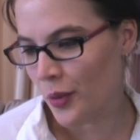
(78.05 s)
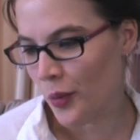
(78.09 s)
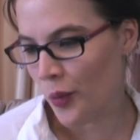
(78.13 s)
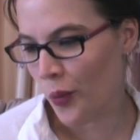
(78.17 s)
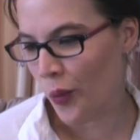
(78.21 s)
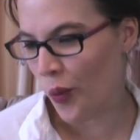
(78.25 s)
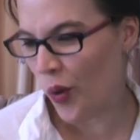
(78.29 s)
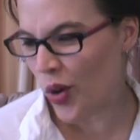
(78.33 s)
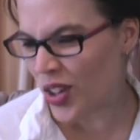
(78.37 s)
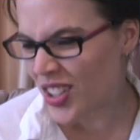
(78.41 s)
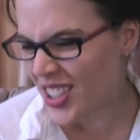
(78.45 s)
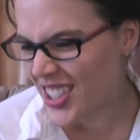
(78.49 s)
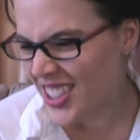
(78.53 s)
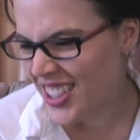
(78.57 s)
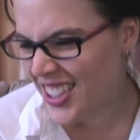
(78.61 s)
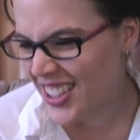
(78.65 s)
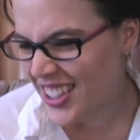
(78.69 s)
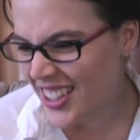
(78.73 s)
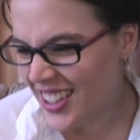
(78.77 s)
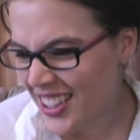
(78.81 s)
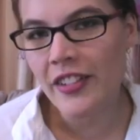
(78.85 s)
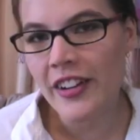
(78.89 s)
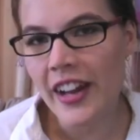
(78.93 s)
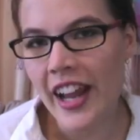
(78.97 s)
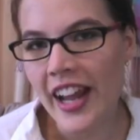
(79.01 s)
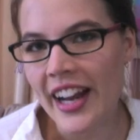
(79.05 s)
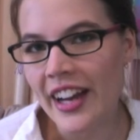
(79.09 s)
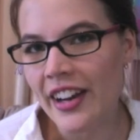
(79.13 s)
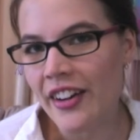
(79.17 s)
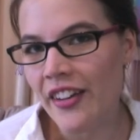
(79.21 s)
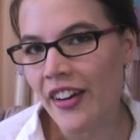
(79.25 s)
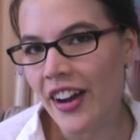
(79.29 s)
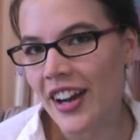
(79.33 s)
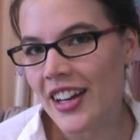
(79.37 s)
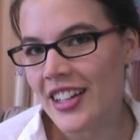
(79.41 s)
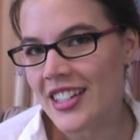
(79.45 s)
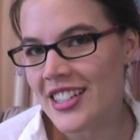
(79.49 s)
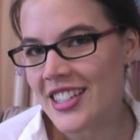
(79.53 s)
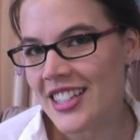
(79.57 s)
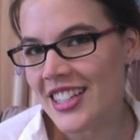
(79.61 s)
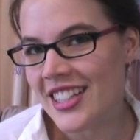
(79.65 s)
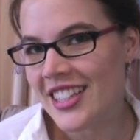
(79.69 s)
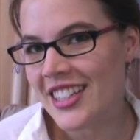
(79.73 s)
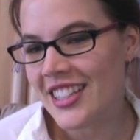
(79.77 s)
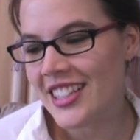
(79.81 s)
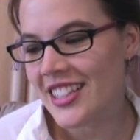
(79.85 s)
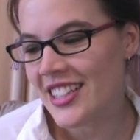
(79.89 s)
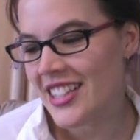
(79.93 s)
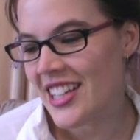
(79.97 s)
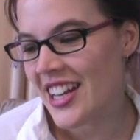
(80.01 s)
What?
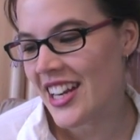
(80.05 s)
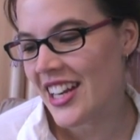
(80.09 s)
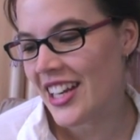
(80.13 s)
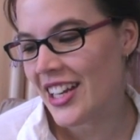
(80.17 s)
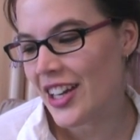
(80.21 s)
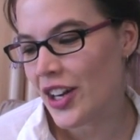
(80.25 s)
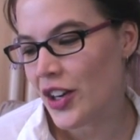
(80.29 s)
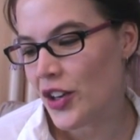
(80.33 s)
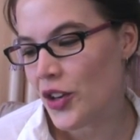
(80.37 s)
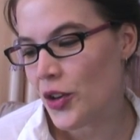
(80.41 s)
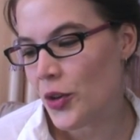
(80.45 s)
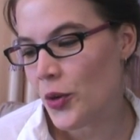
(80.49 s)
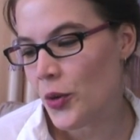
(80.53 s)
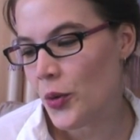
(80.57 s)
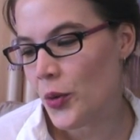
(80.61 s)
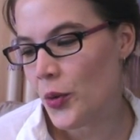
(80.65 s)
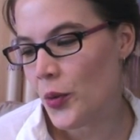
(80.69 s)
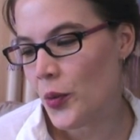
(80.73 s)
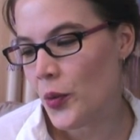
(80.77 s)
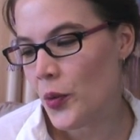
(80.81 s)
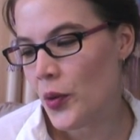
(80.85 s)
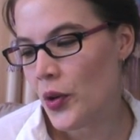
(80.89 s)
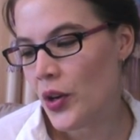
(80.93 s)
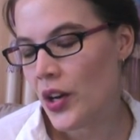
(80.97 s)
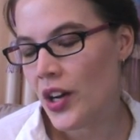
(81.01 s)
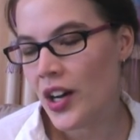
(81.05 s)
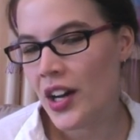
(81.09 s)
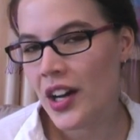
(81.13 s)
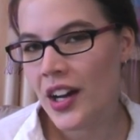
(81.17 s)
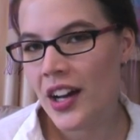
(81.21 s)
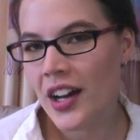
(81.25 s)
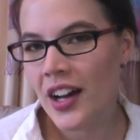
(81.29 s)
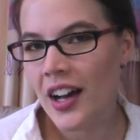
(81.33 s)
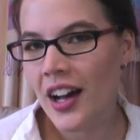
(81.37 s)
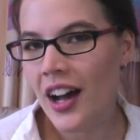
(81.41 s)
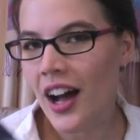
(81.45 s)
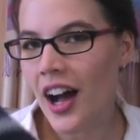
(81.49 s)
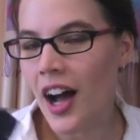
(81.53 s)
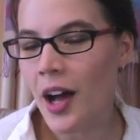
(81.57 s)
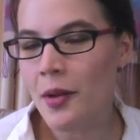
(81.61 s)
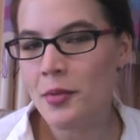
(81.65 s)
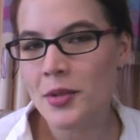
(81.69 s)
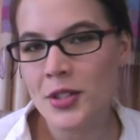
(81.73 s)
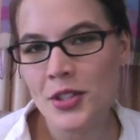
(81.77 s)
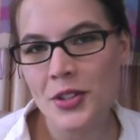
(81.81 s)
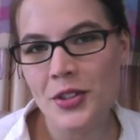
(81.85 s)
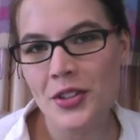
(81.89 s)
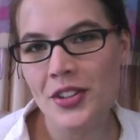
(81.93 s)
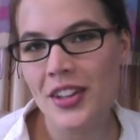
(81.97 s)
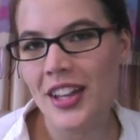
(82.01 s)
Flagranti delicto? I'm
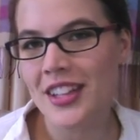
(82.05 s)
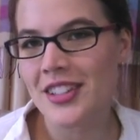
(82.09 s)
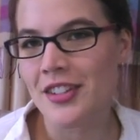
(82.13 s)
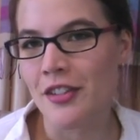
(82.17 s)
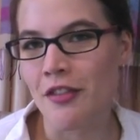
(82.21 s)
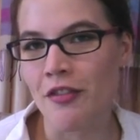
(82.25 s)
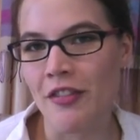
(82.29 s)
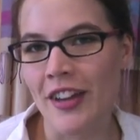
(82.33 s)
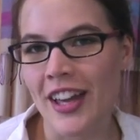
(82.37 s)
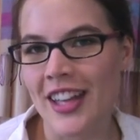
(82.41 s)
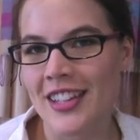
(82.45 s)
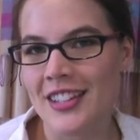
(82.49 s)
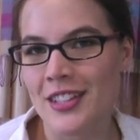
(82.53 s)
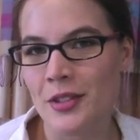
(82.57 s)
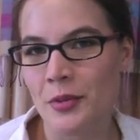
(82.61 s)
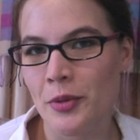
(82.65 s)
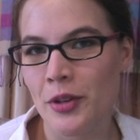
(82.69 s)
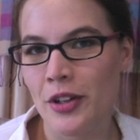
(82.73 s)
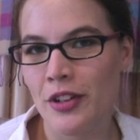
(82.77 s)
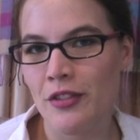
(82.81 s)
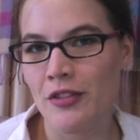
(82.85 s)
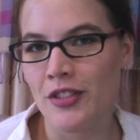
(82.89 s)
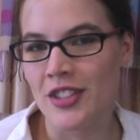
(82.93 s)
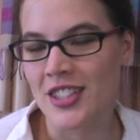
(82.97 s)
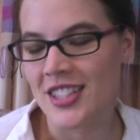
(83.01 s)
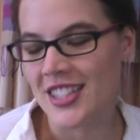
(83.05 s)
sure that's a fancy word for